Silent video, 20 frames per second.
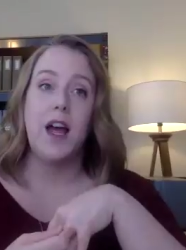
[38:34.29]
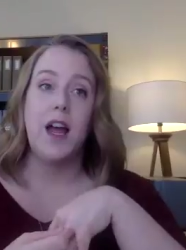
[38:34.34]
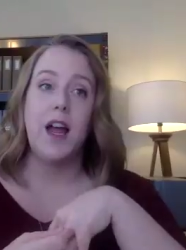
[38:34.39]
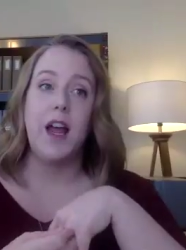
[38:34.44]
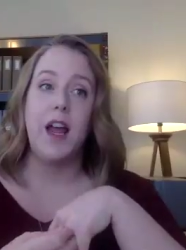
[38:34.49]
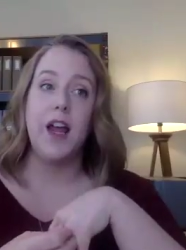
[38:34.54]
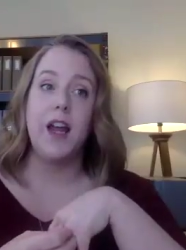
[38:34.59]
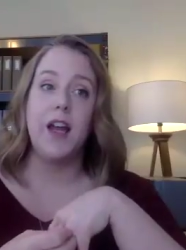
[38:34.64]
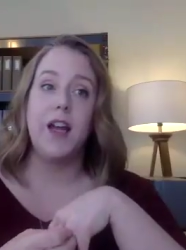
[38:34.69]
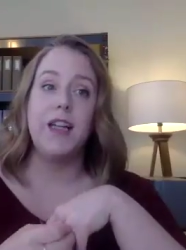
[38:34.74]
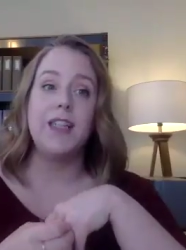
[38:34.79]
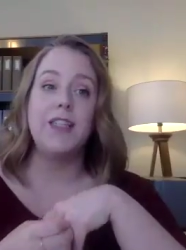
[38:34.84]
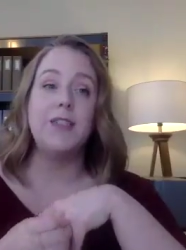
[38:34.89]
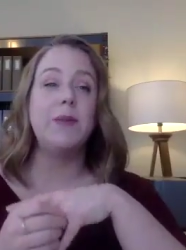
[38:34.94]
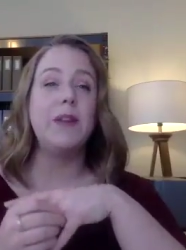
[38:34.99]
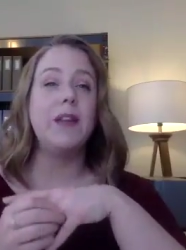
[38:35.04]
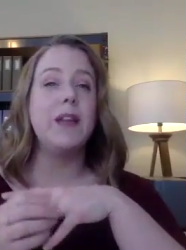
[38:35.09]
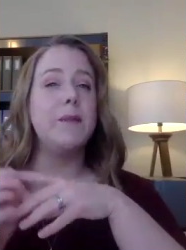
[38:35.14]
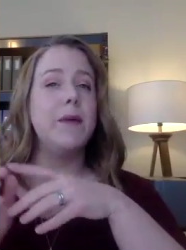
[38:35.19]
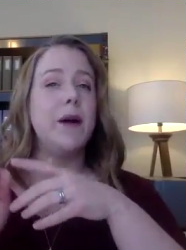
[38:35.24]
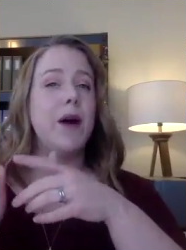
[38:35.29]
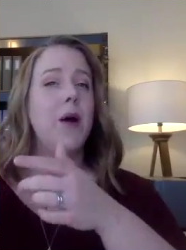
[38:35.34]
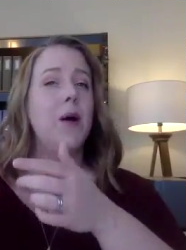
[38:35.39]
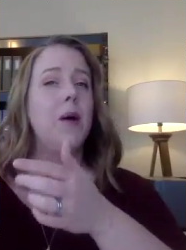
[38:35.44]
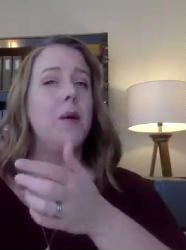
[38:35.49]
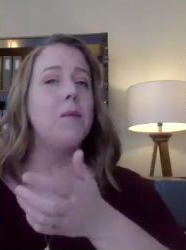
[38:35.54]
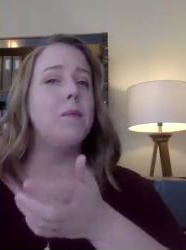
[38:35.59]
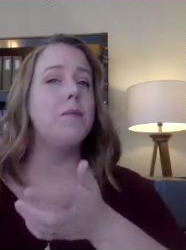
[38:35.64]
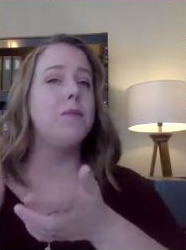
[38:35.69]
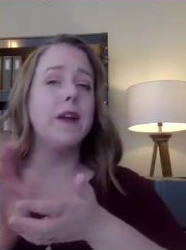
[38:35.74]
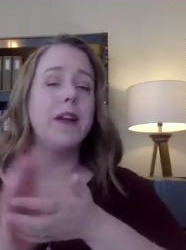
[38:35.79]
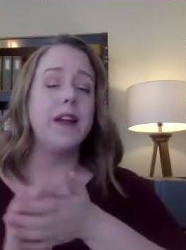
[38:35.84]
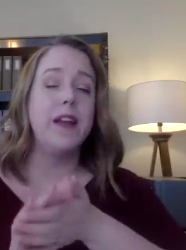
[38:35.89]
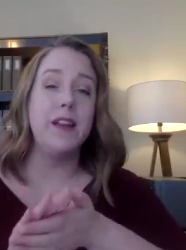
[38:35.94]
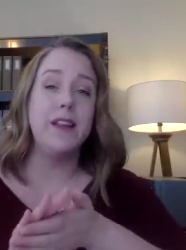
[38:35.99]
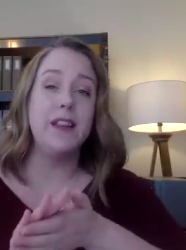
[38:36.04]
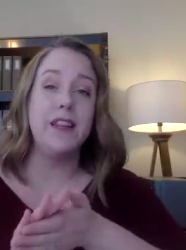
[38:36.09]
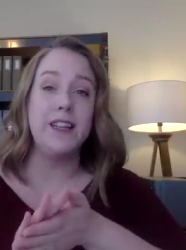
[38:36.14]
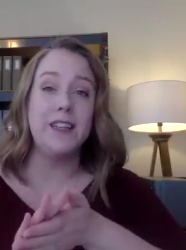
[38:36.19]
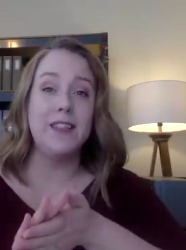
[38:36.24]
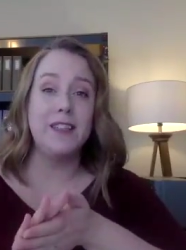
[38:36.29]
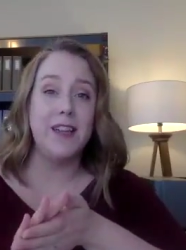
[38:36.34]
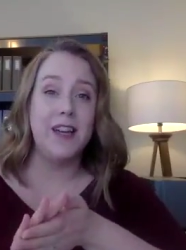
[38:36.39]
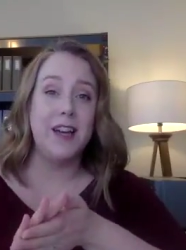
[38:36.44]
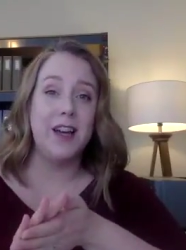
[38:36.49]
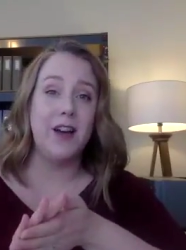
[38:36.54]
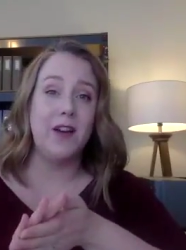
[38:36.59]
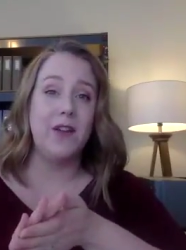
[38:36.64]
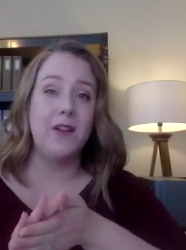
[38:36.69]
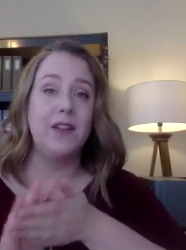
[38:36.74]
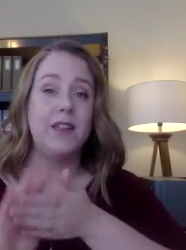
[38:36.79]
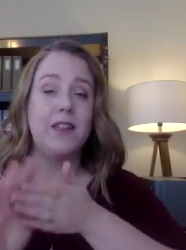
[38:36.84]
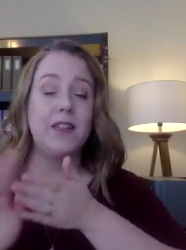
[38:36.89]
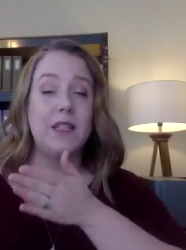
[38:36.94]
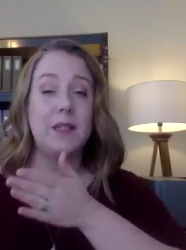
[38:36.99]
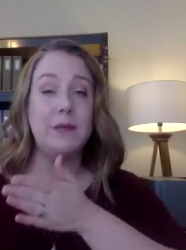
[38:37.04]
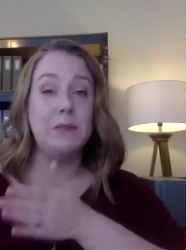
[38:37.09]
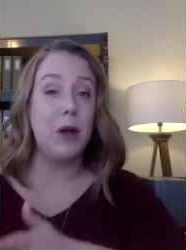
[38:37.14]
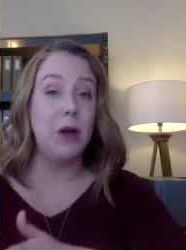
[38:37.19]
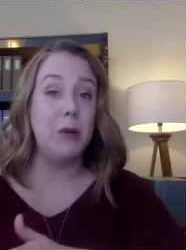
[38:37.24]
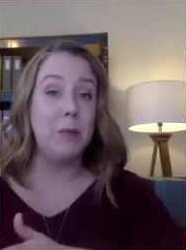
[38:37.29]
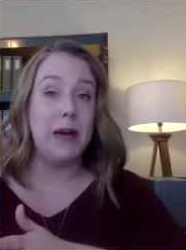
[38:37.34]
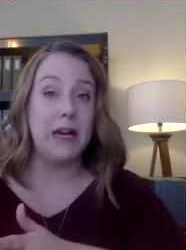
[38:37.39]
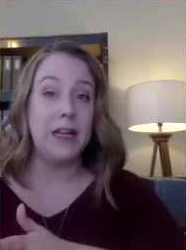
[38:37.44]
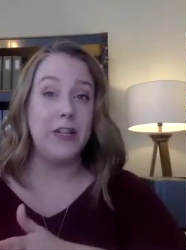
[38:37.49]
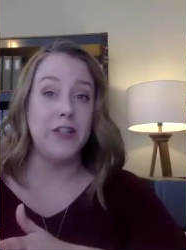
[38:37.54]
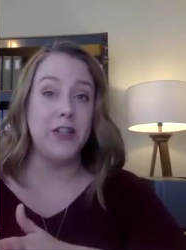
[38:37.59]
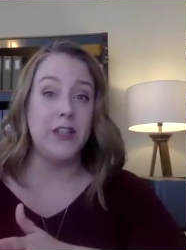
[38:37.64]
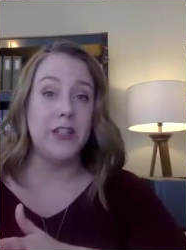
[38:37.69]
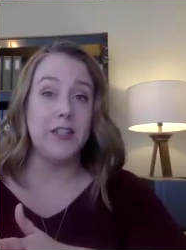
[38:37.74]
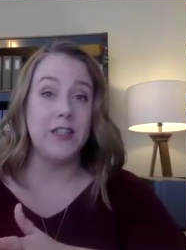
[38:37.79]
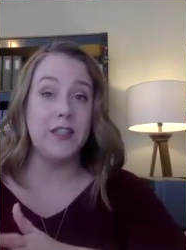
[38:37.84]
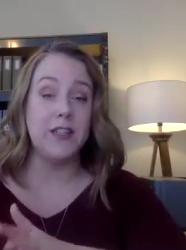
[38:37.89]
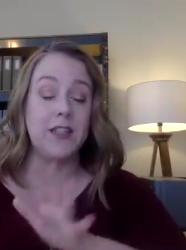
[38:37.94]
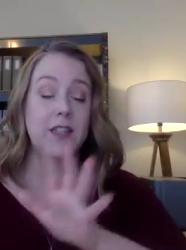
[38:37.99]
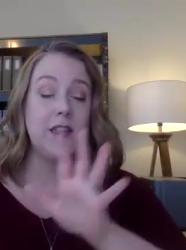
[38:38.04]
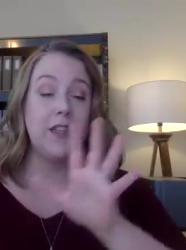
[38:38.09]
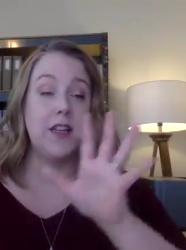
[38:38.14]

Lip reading: And it's really about breaking things down into small batches,